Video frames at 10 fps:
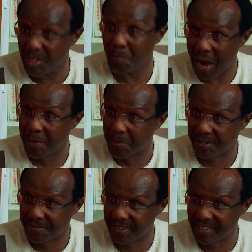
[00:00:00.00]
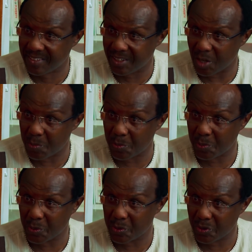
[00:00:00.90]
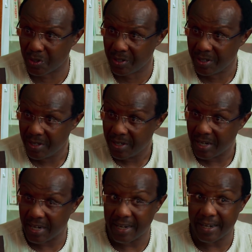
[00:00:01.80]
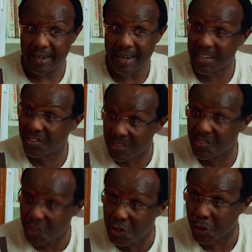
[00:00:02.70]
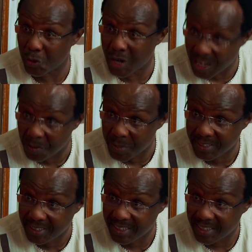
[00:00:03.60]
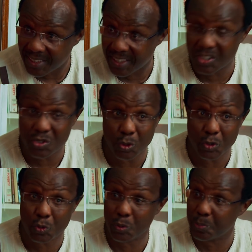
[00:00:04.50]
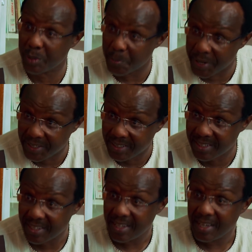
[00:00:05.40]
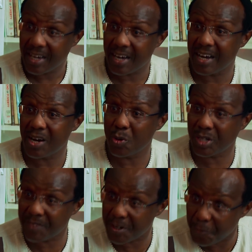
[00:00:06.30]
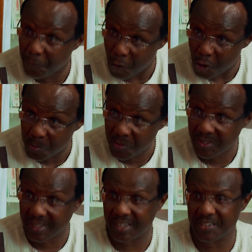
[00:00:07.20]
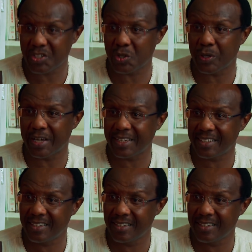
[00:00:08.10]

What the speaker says: in my preference and our proposal, a transitional government that is going to implement whatever reforms that are required,